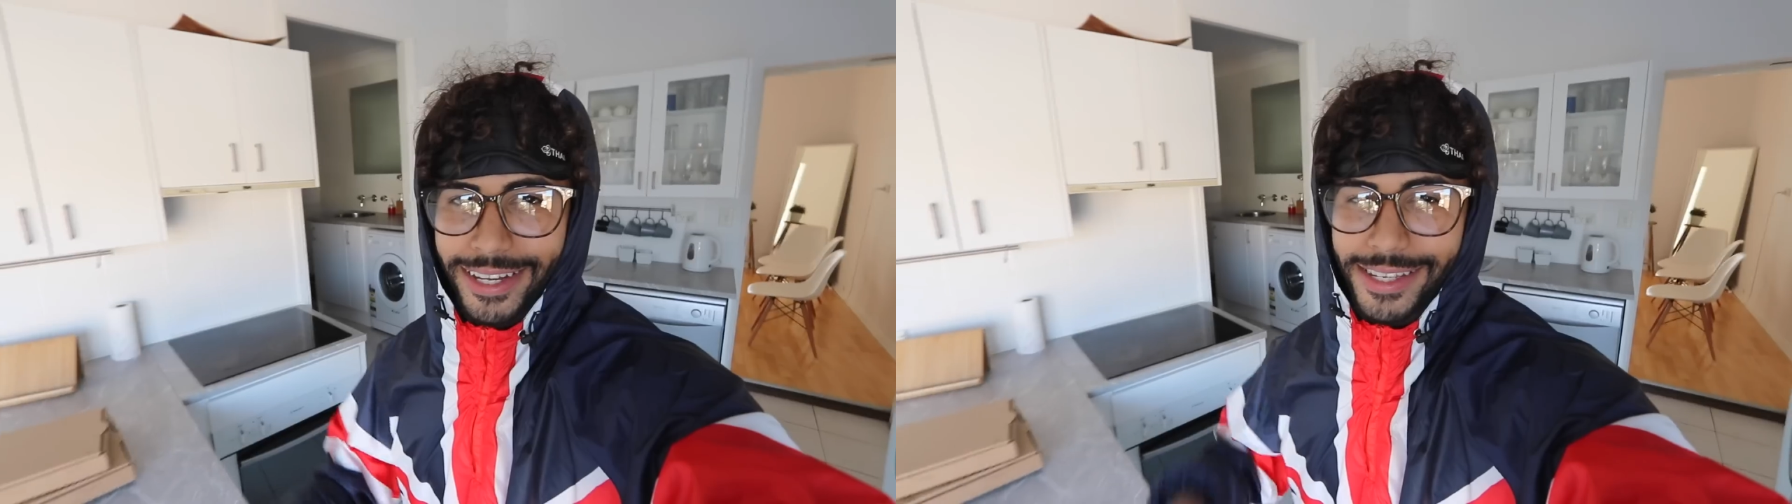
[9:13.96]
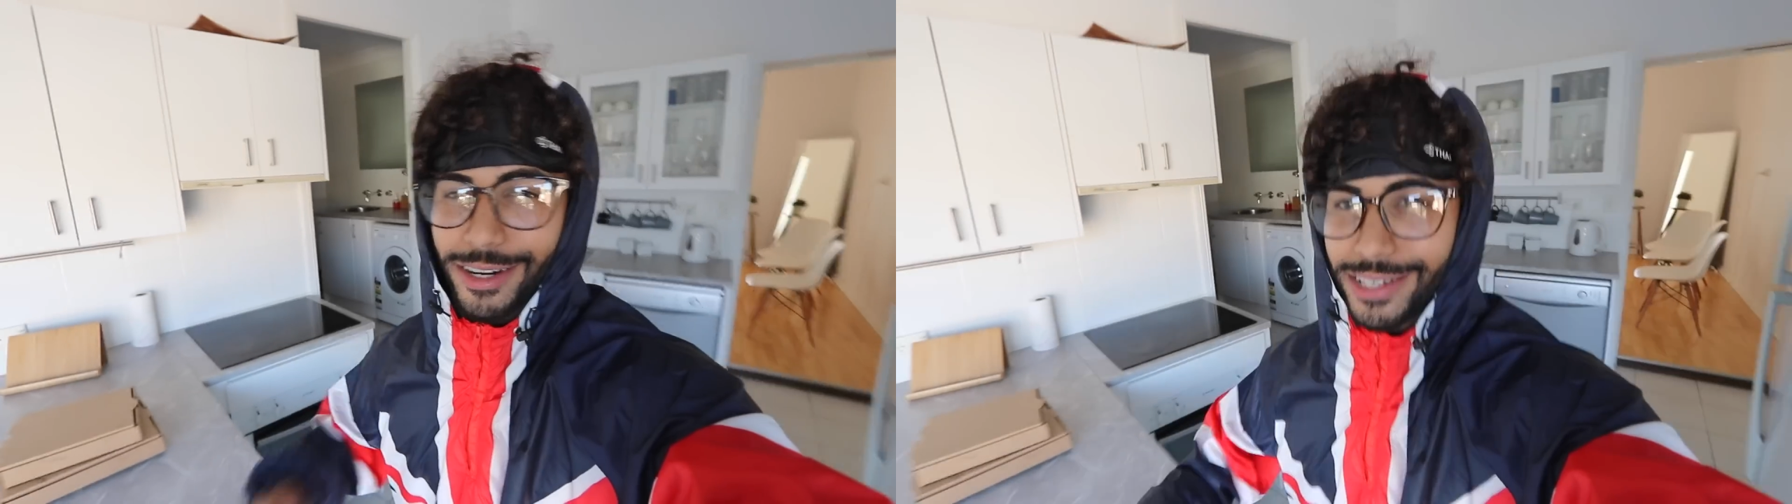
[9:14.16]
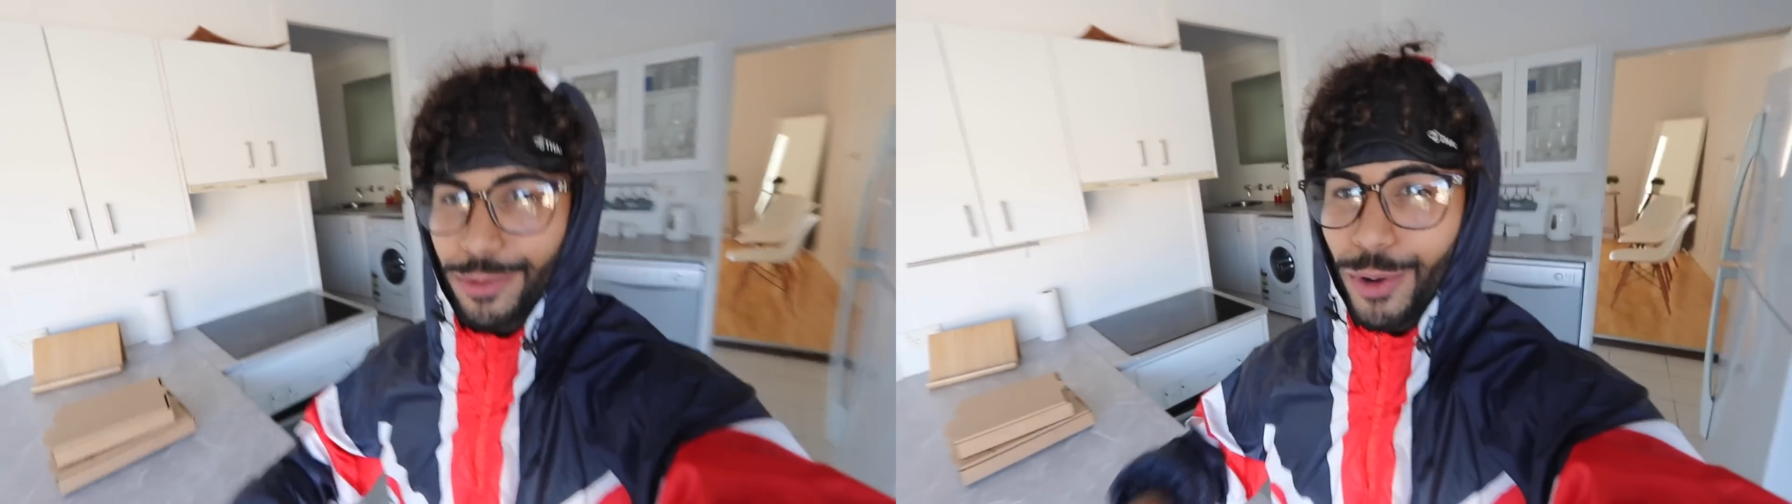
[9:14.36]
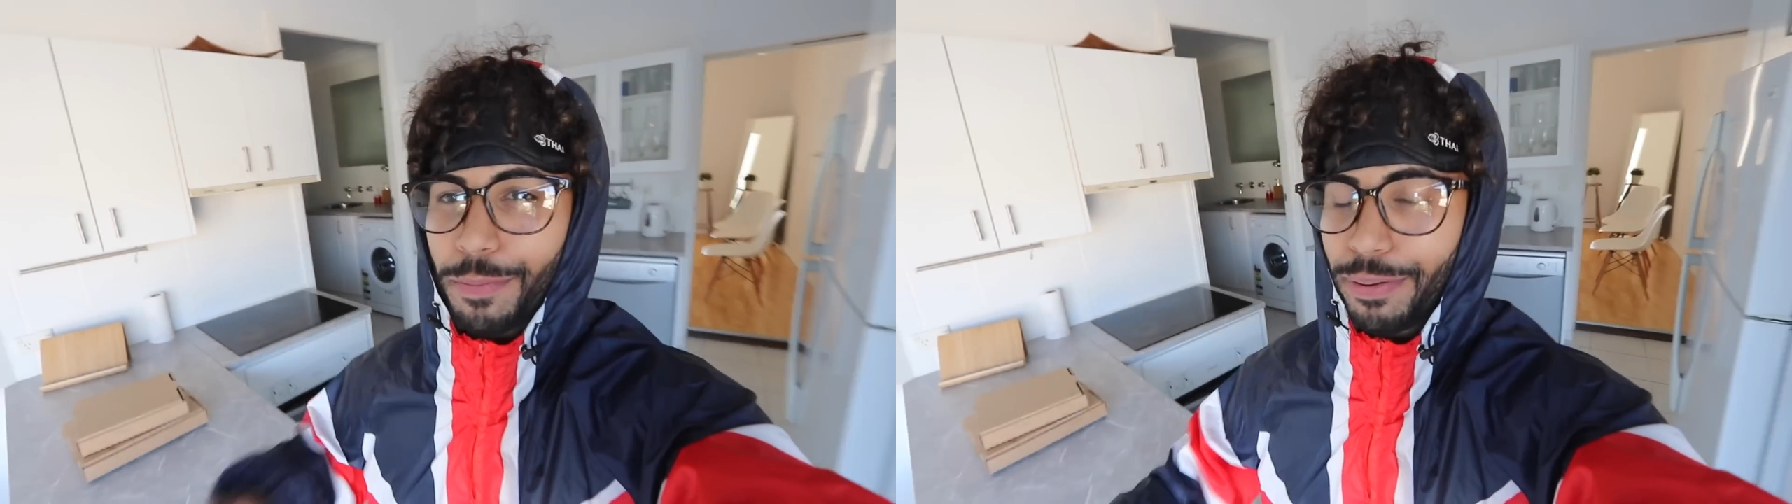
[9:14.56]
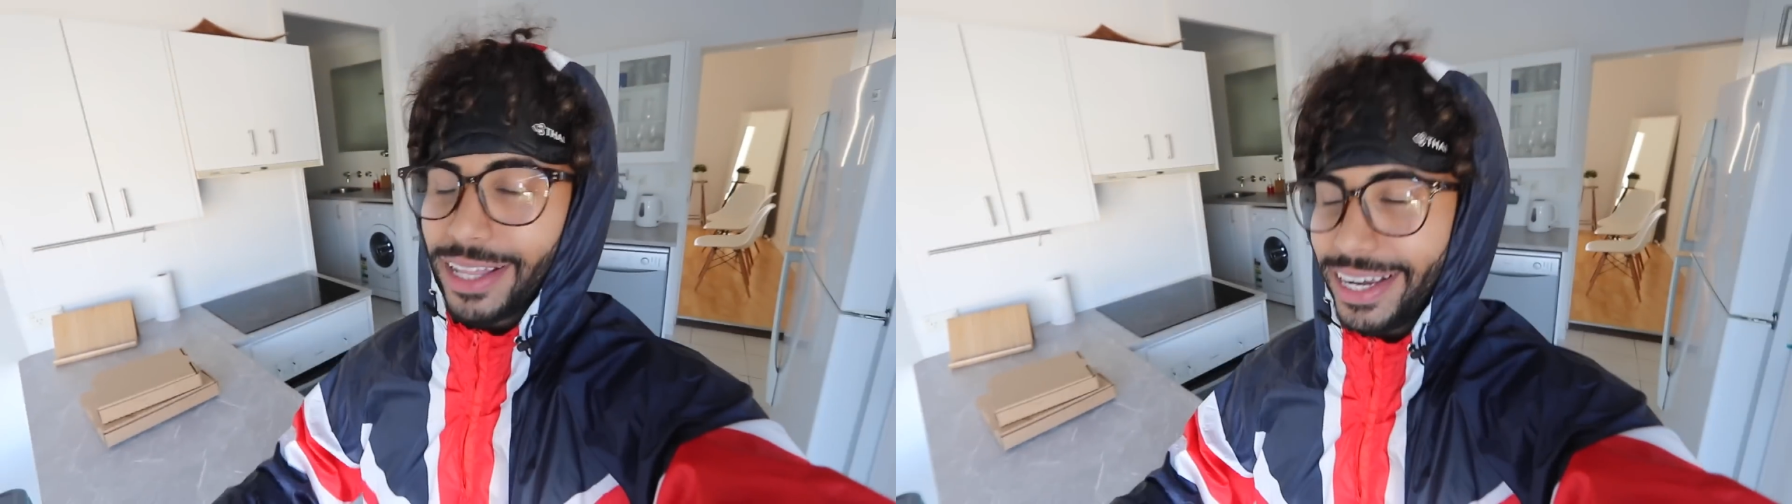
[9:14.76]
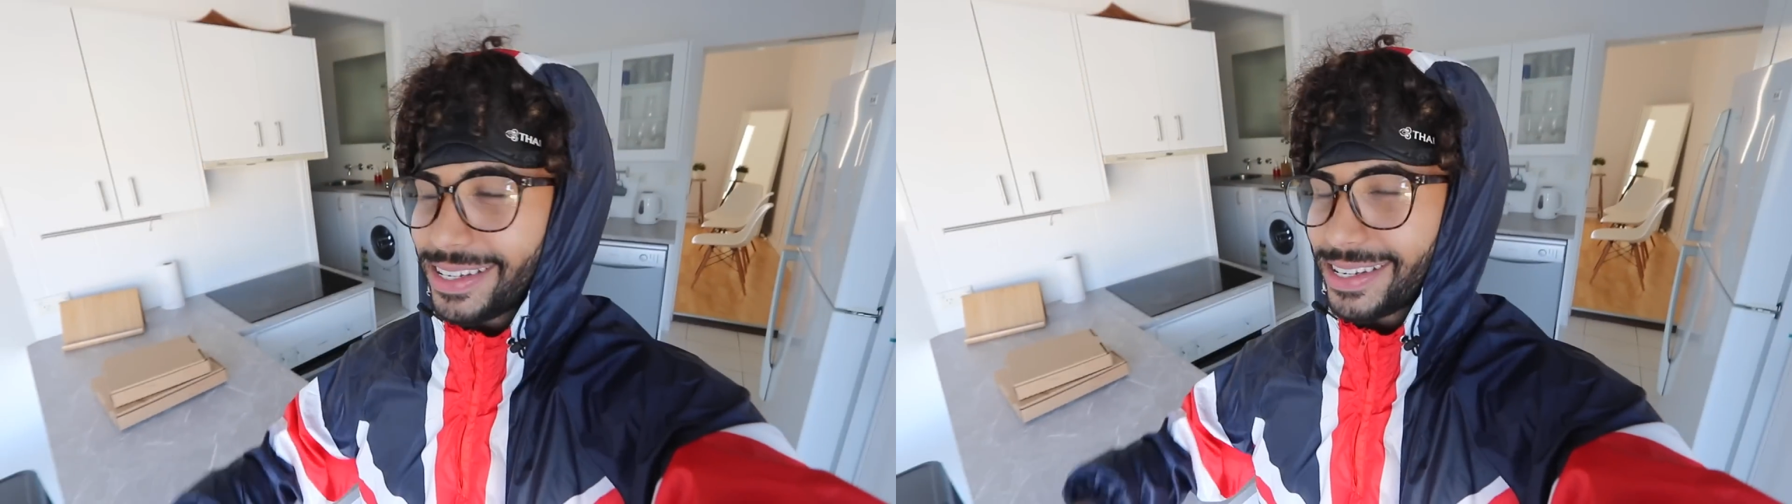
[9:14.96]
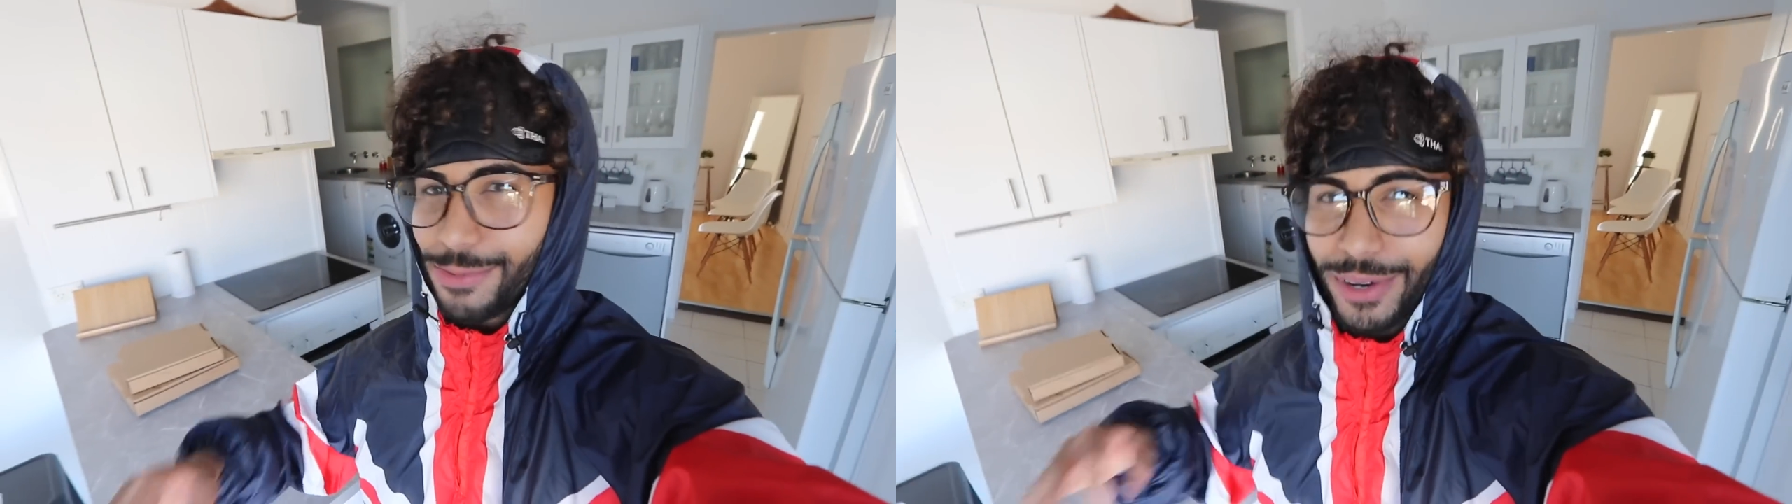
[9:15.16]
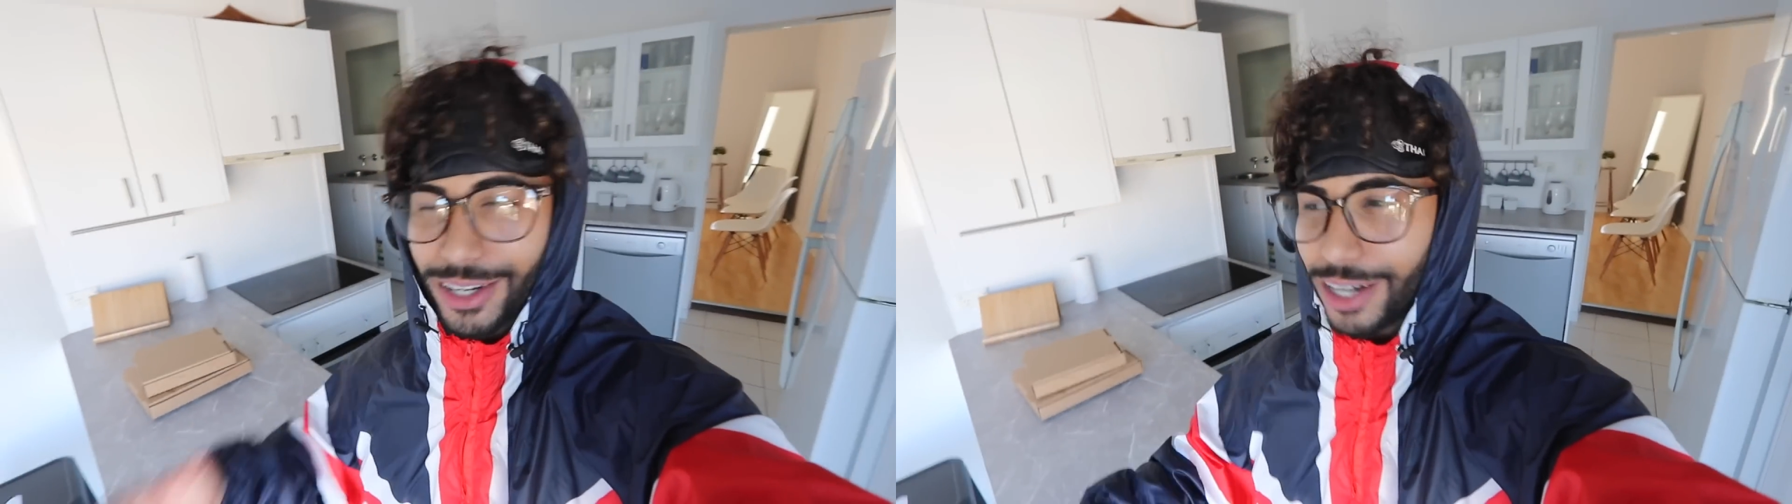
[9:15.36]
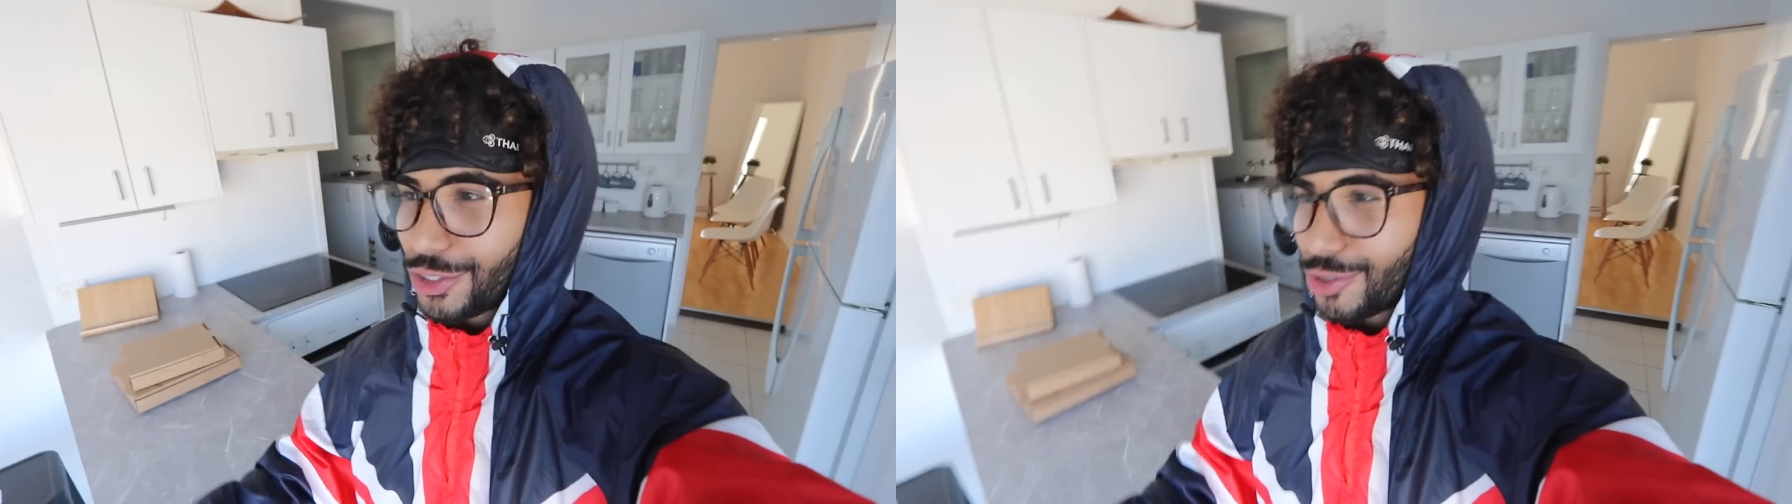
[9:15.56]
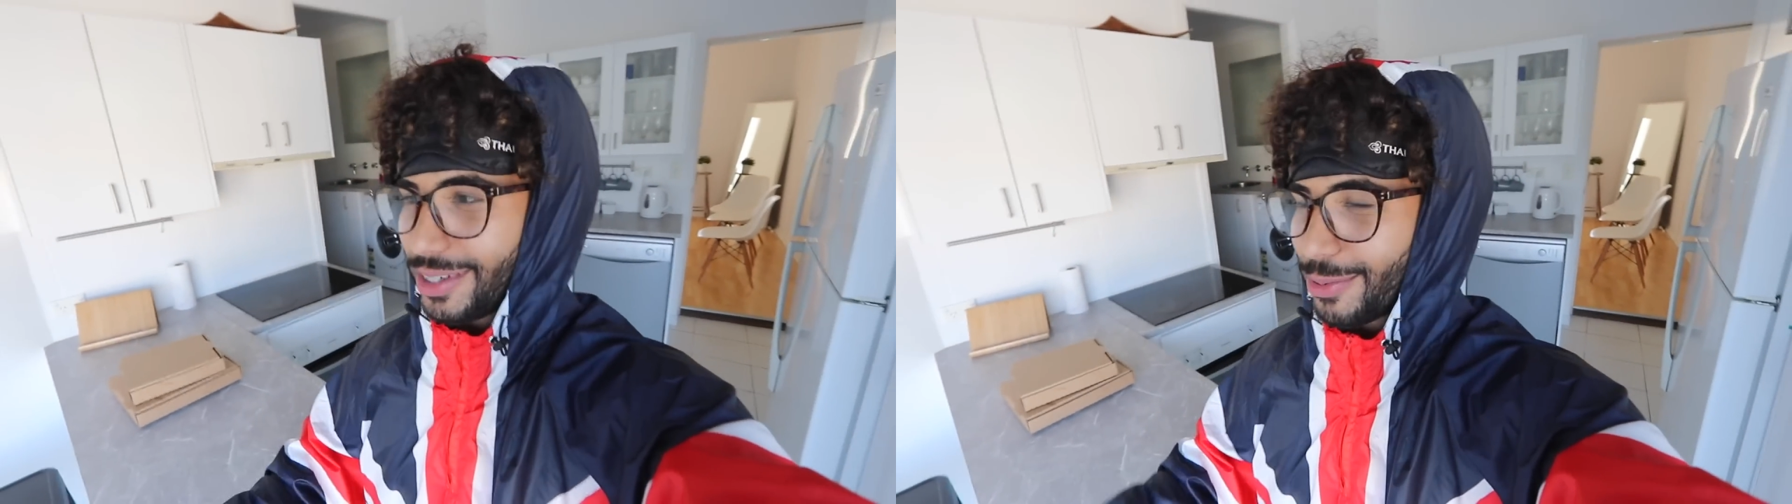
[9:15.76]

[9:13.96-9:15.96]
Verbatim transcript: Seriously, one place, one country,